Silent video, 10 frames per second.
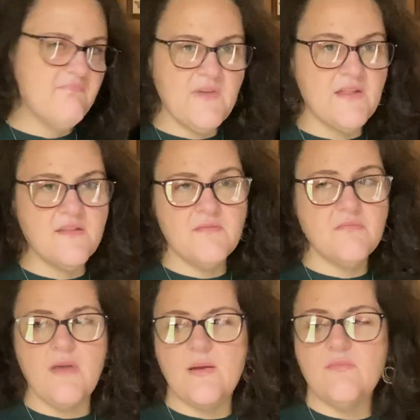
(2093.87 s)
Because
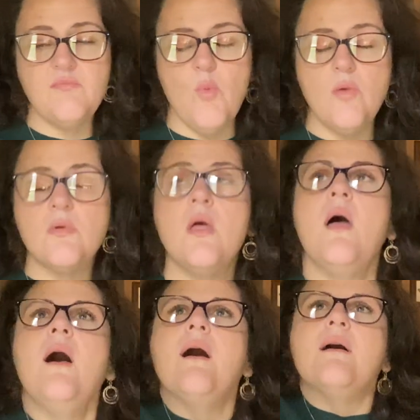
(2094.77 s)
I won't.
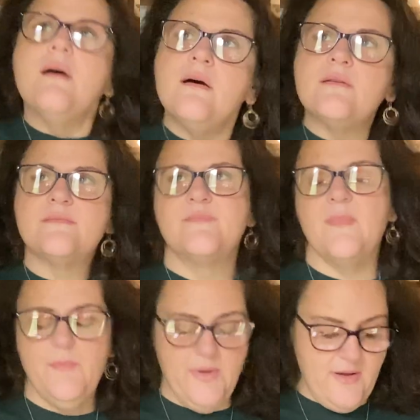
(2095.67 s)

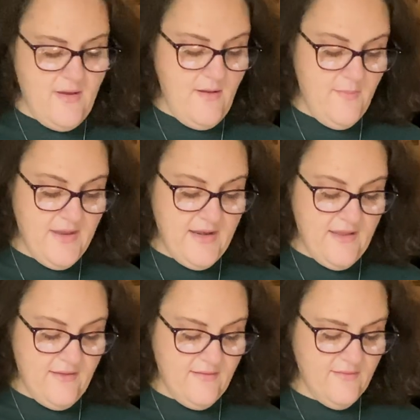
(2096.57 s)
But it
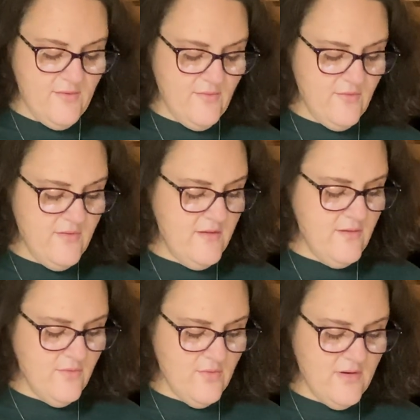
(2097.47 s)
is there any
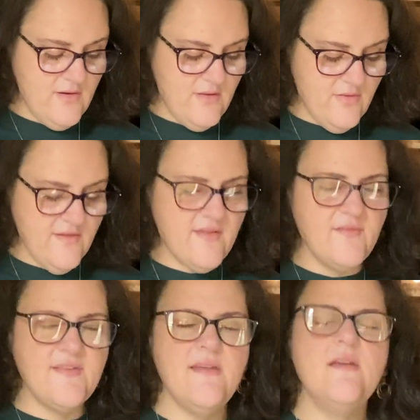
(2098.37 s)
other things I have
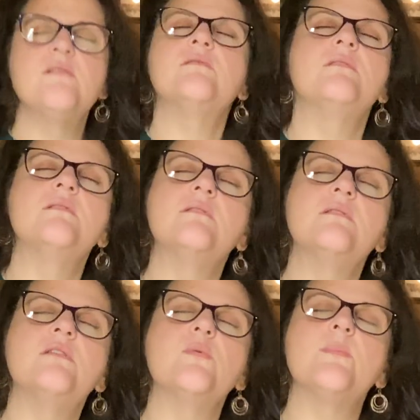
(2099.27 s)
to say?
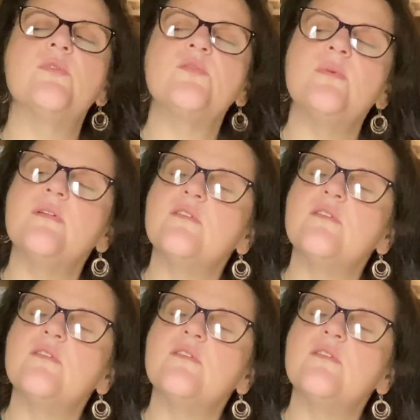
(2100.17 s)
No reimbursements,